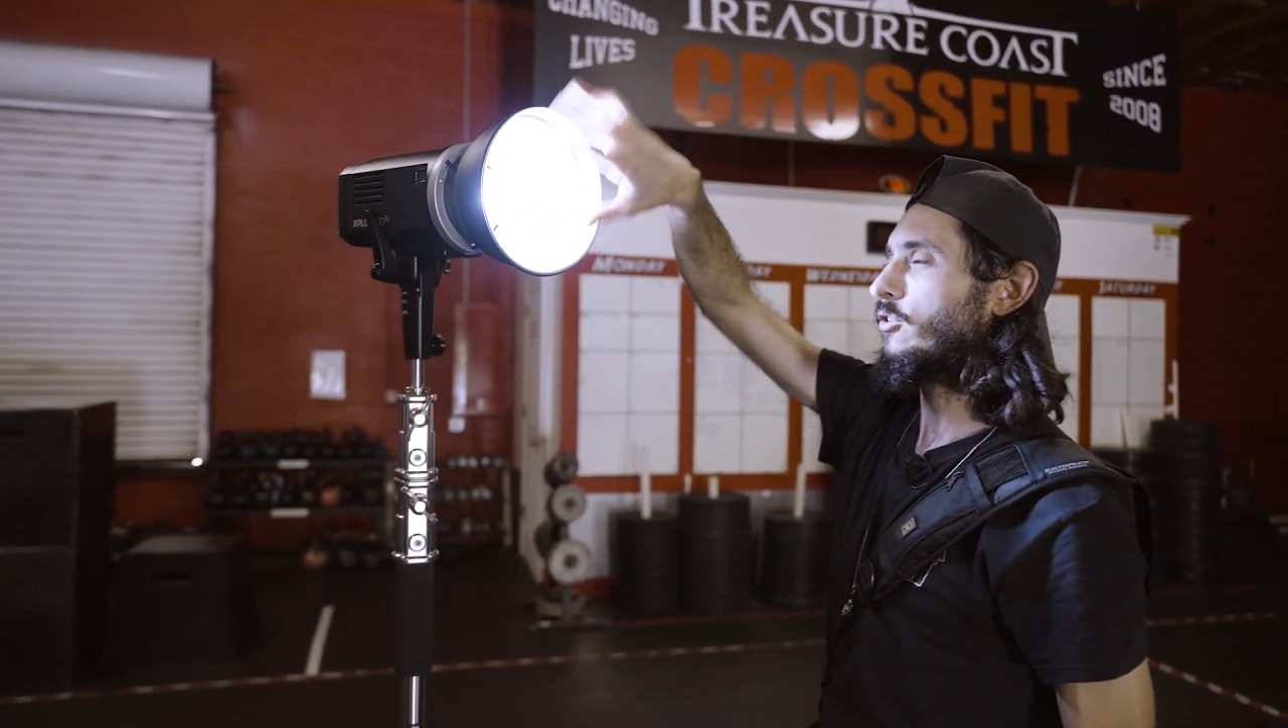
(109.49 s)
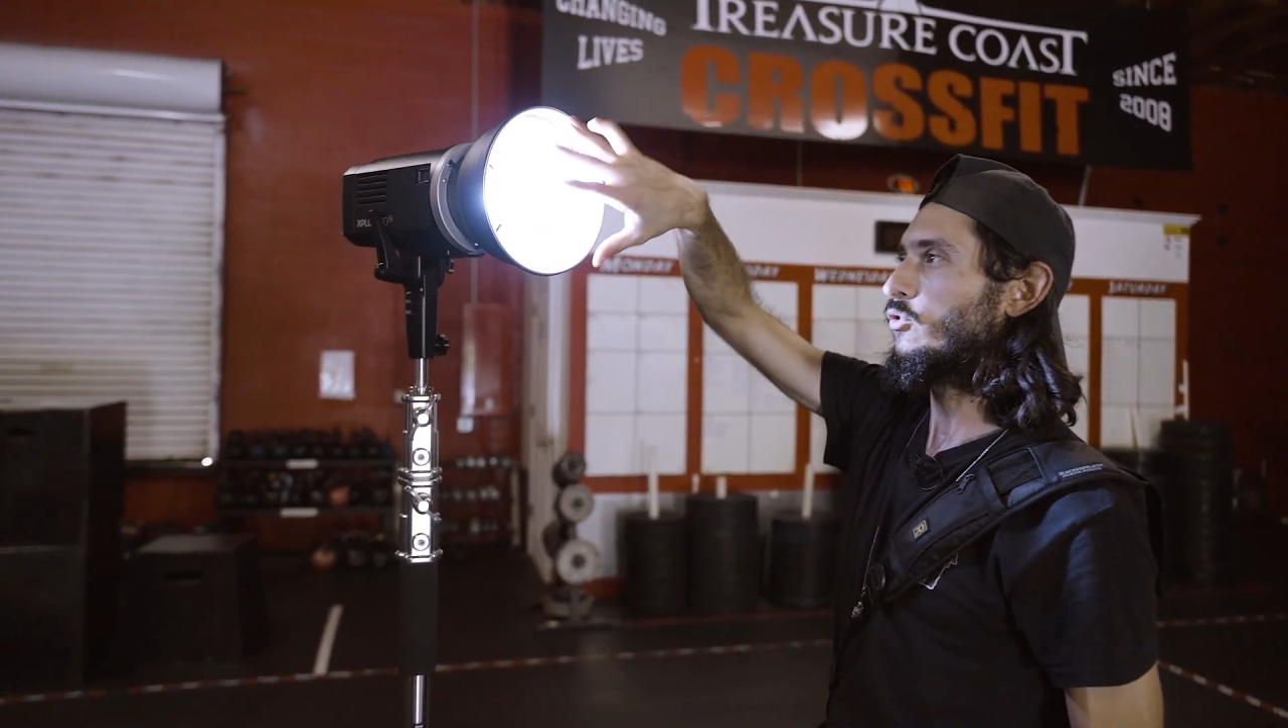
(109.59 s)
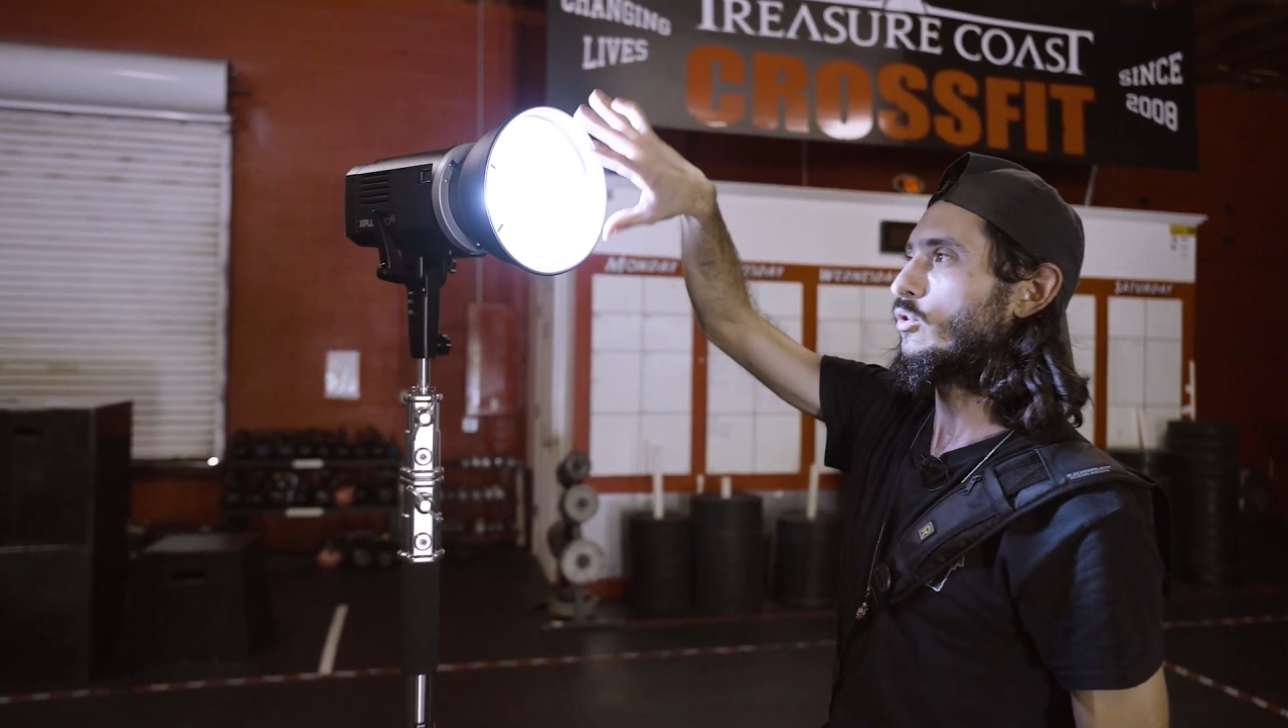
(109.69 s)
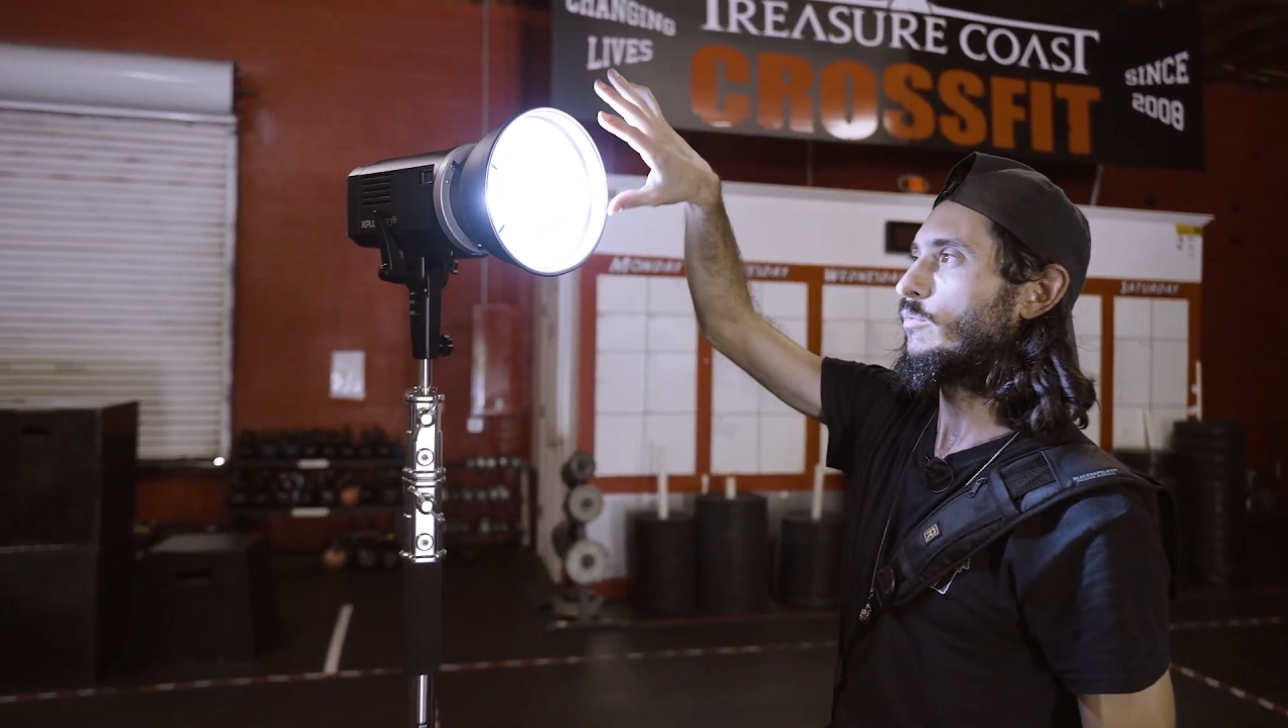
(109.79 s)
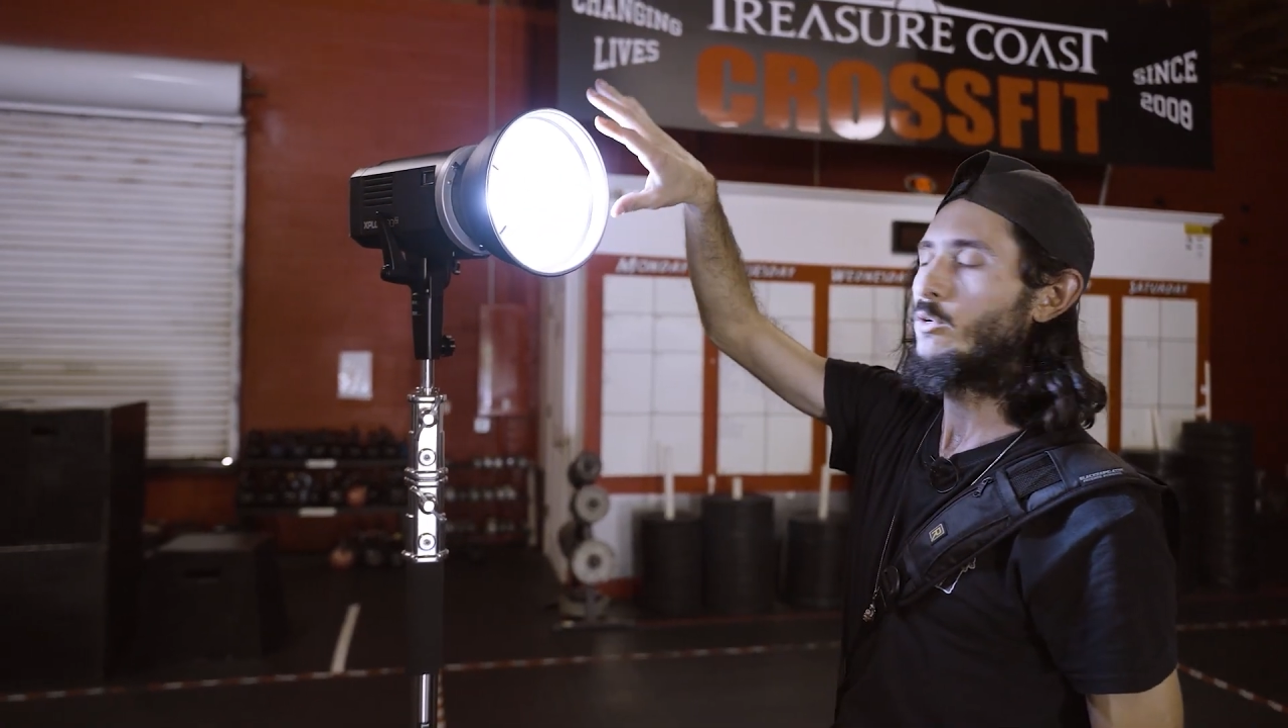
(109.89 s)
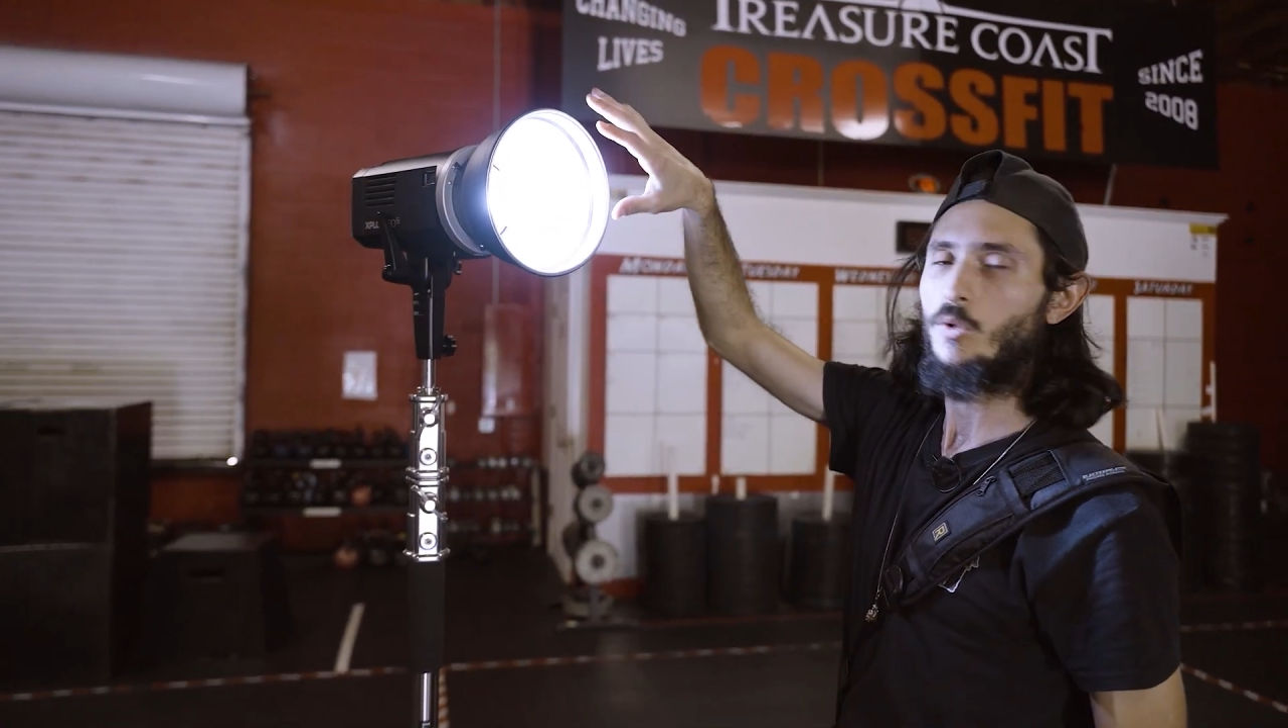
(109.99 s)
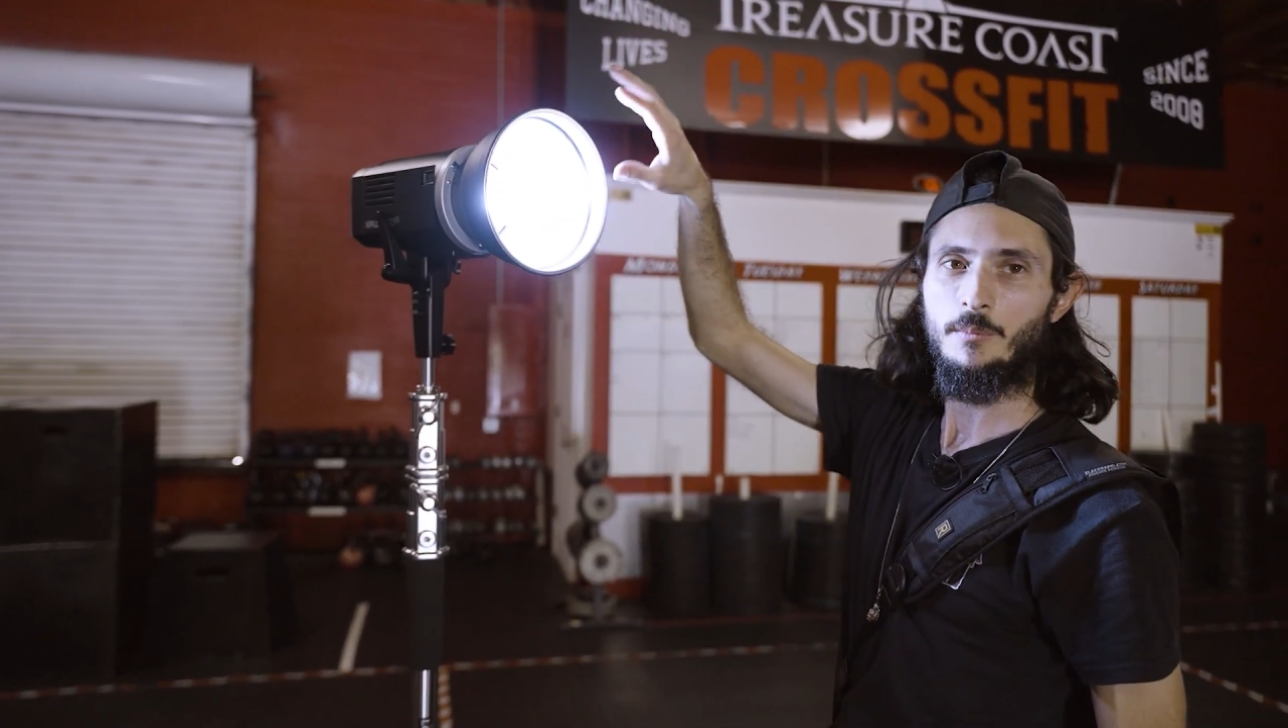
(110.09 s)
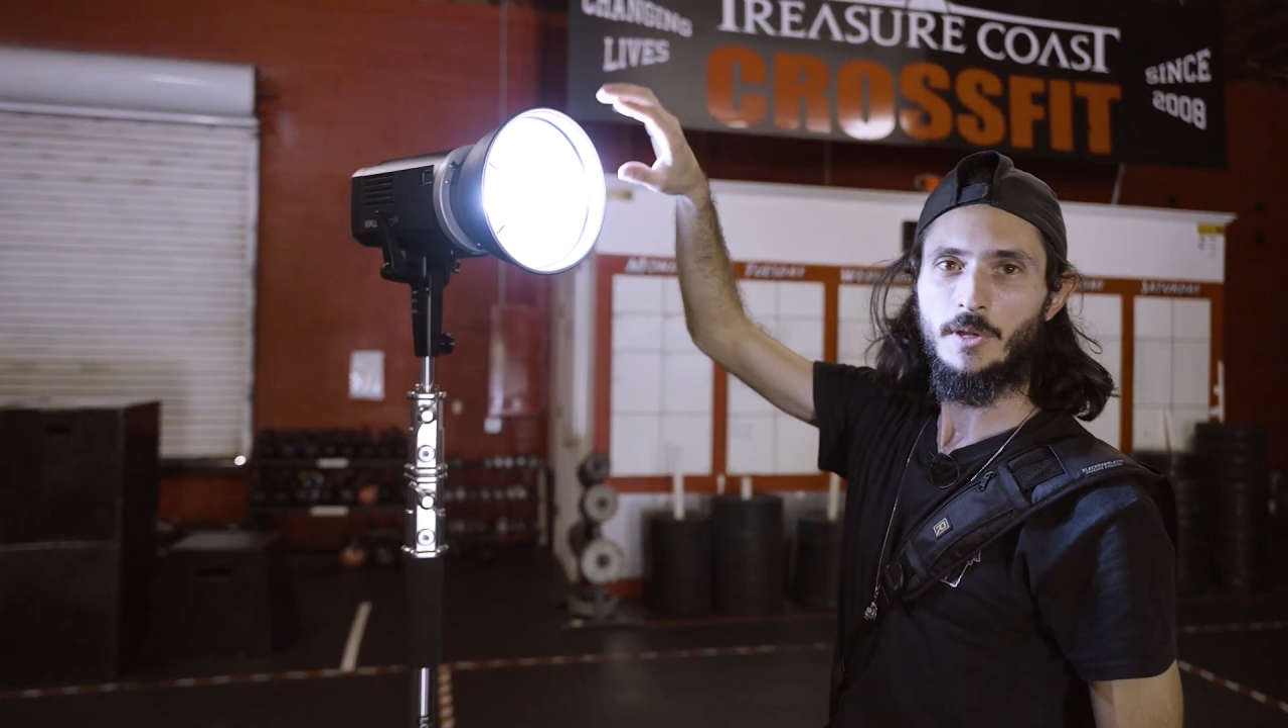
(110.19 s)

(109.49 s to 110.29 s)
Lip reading: normally white